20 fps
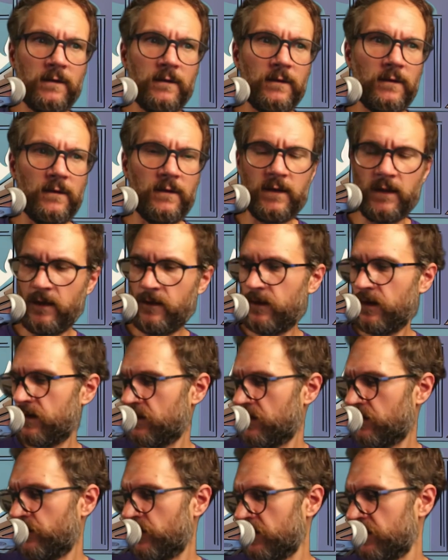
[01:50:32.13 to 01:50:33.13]
yeah,
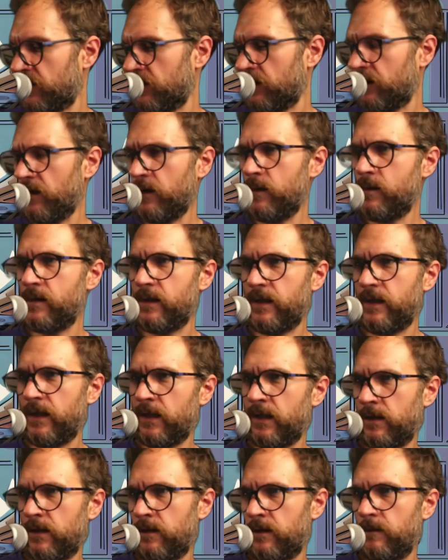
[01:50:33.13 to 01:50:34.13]
that's the place to go.
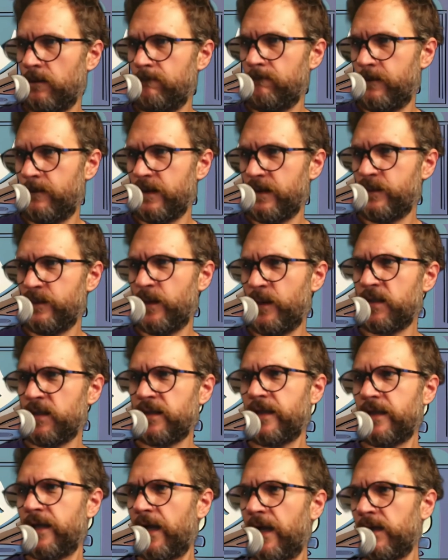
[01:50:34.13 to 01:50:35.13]
And
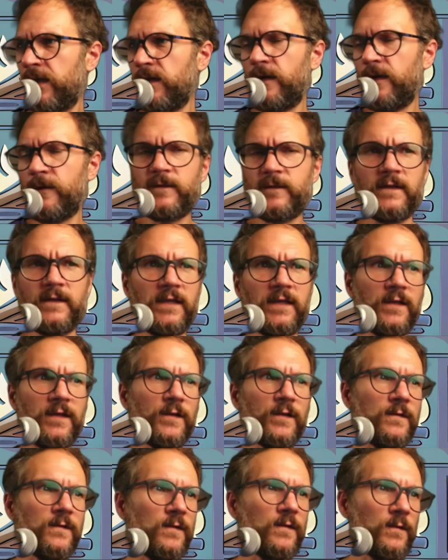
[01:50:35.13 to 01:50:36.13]
especially, I love to hear
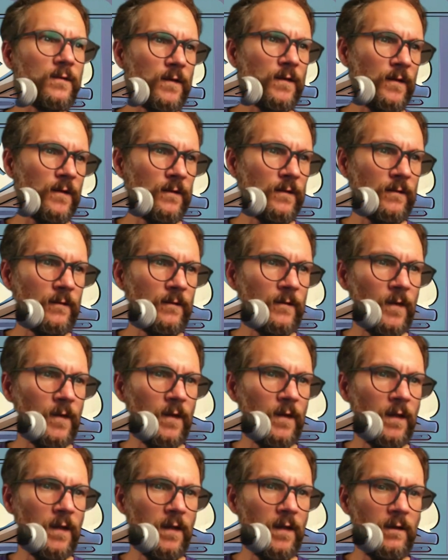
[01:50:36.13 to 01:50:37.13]
your
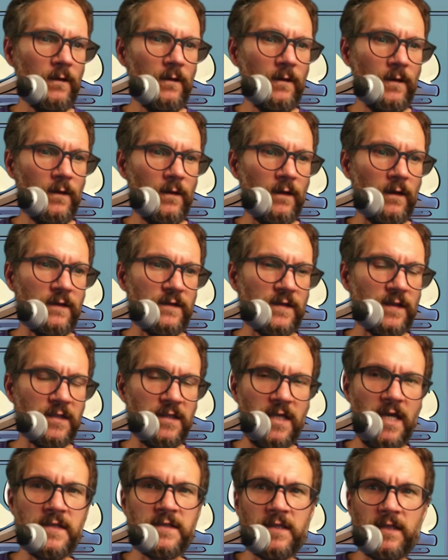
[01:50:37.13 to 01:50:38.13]
uh,
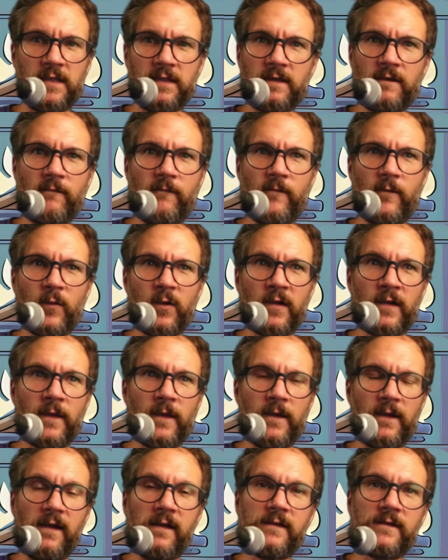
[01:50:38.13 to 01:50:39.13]
suggestions for
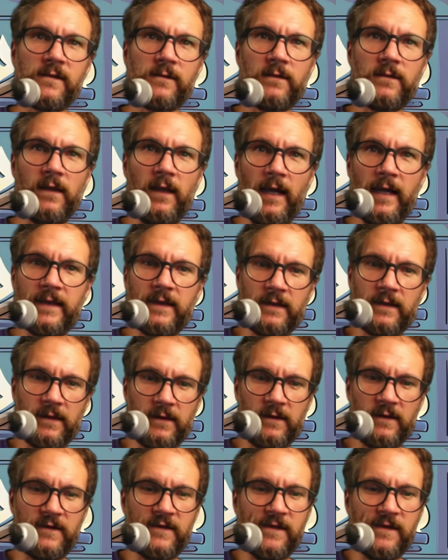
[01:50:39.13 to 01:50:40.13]
things you'd like
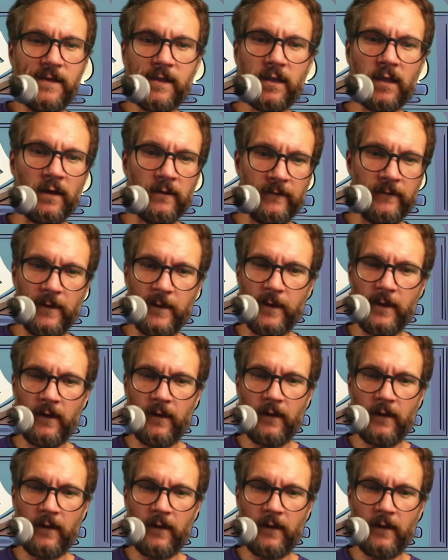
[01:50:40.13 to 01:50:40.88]
to see covered